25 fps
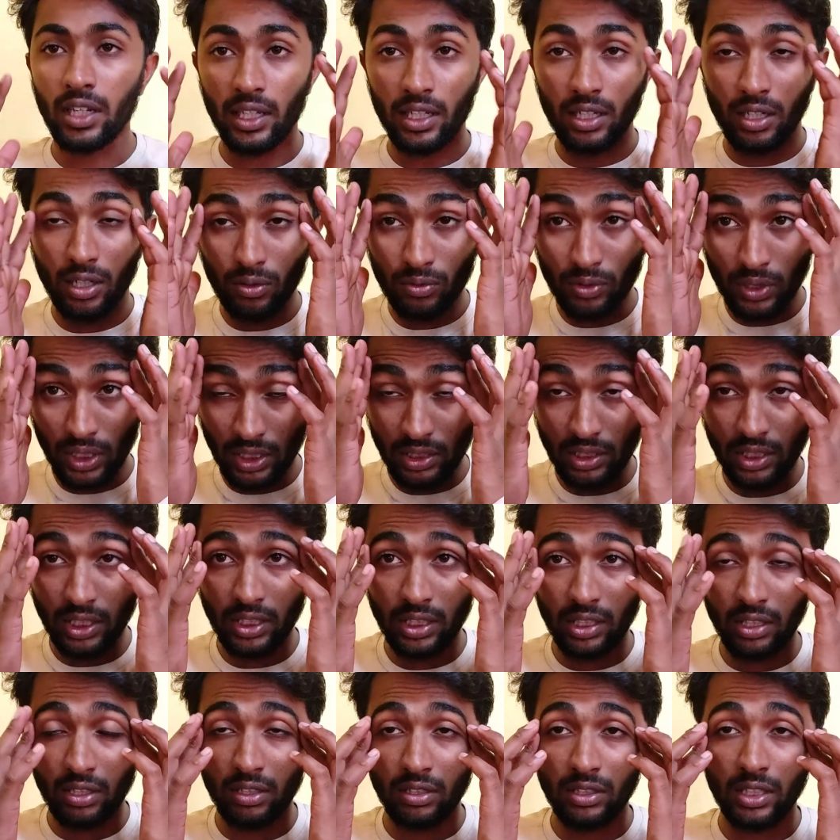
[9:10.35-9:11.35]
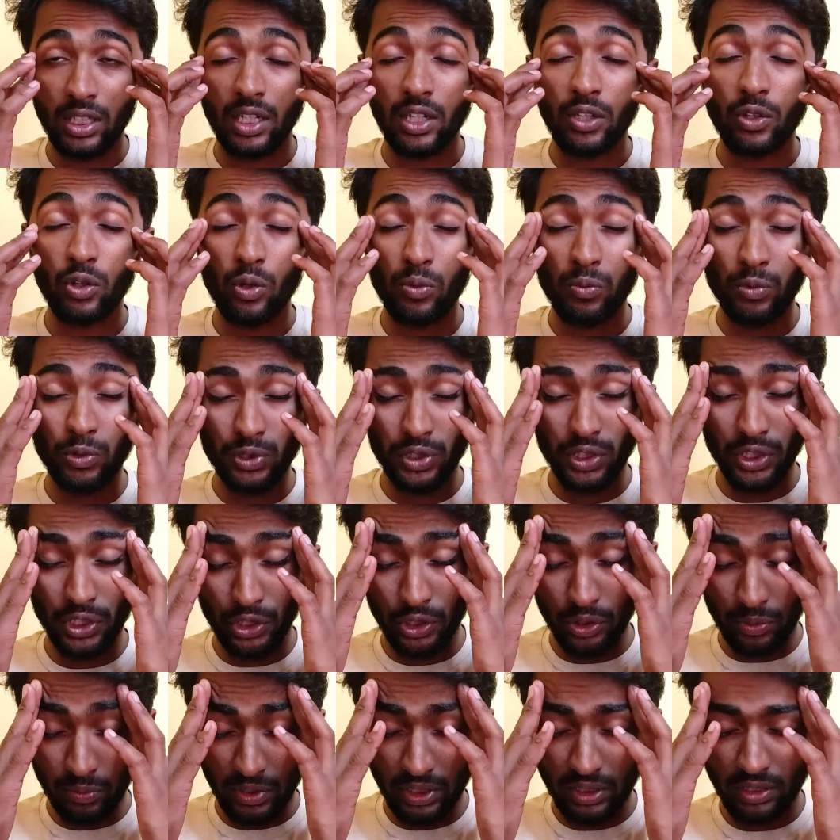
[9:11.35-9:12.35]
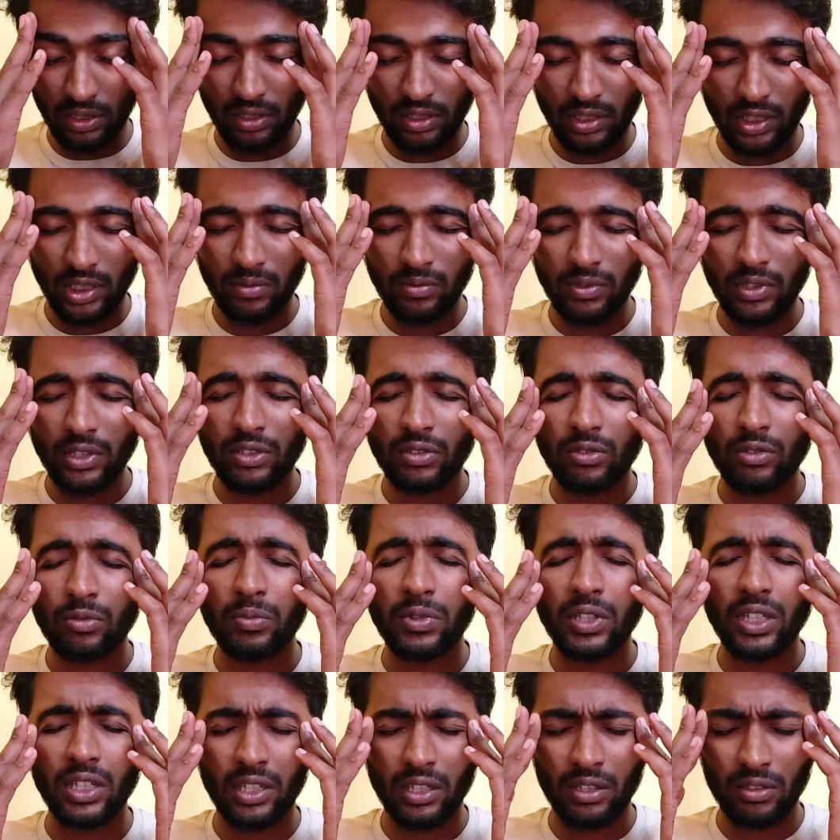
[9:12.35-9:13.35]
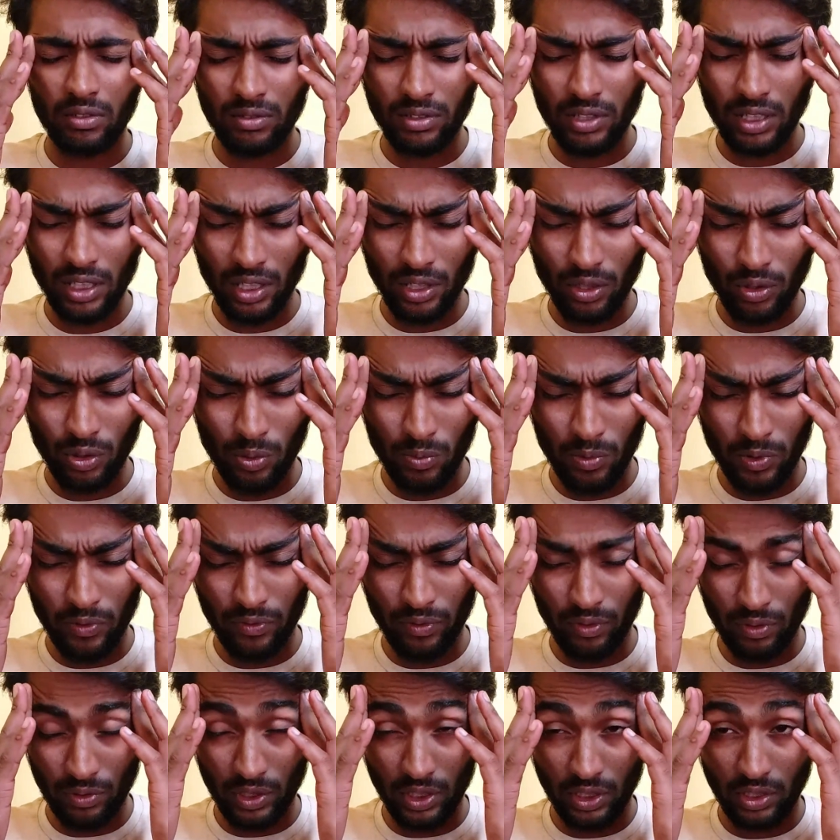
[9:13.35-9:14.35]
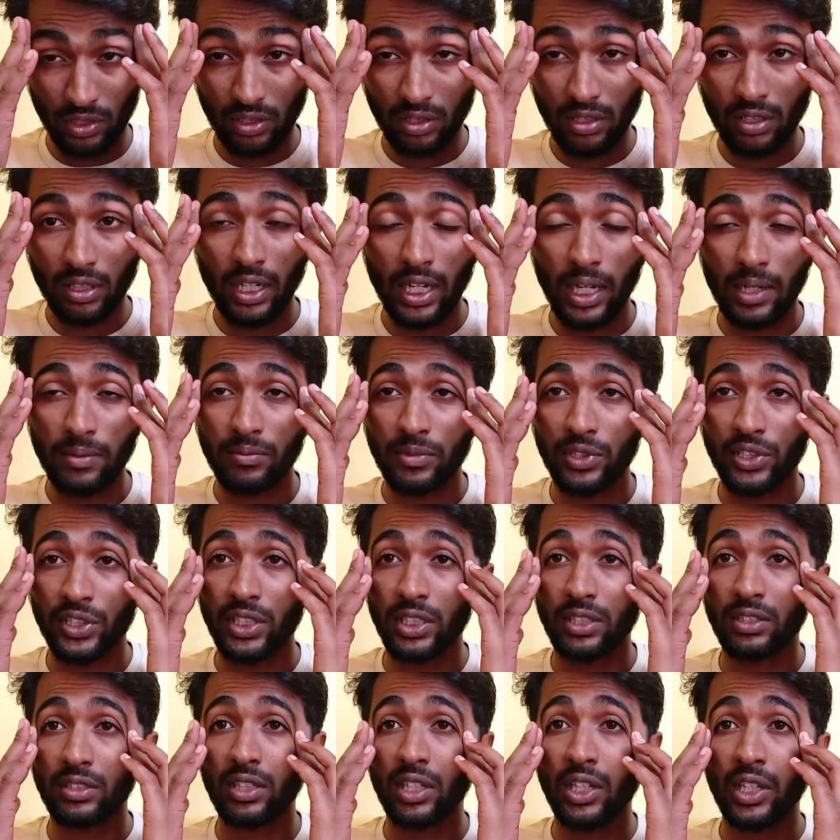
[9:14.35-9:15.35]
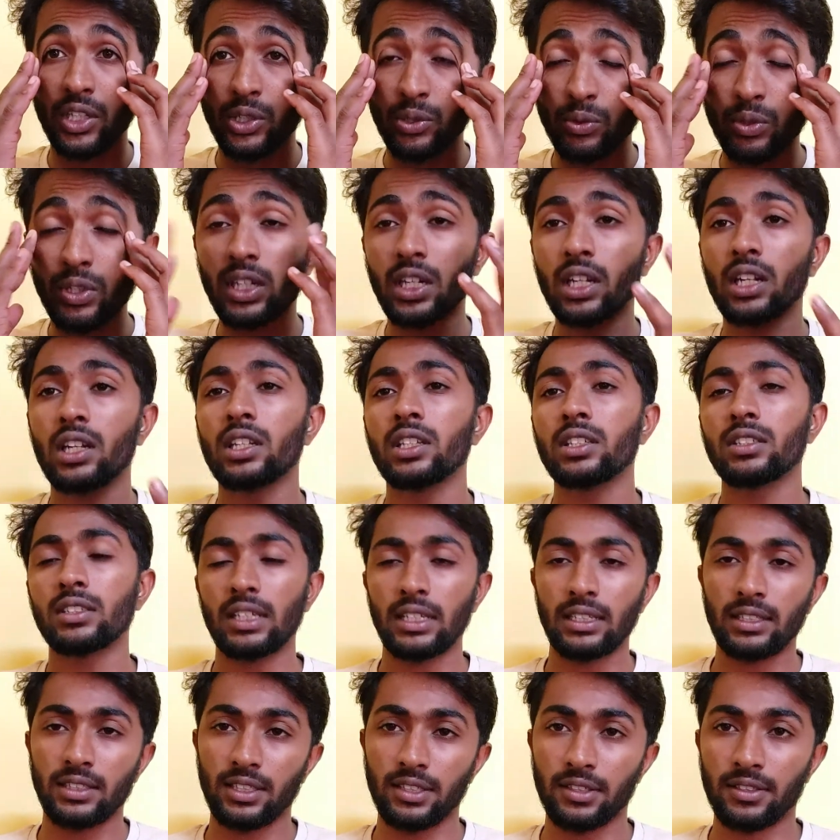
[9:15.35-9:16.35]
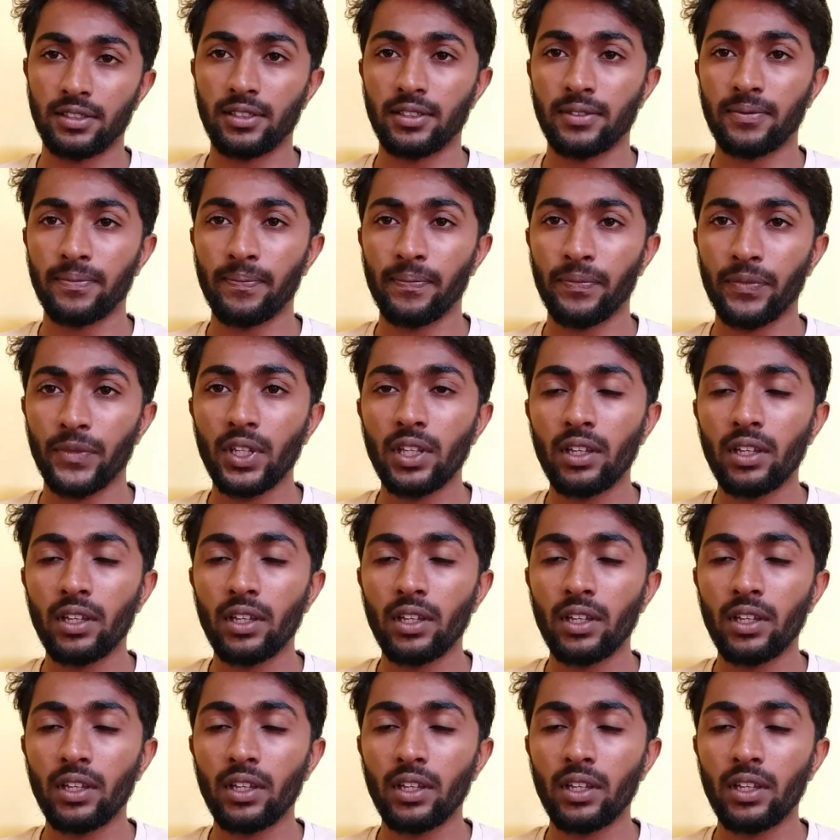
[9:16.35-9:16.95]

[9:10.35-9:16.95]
Like how they say there are no more 32-bit systems, there should be there are no more 4 gigs RAM machines. You need at least 8 gigs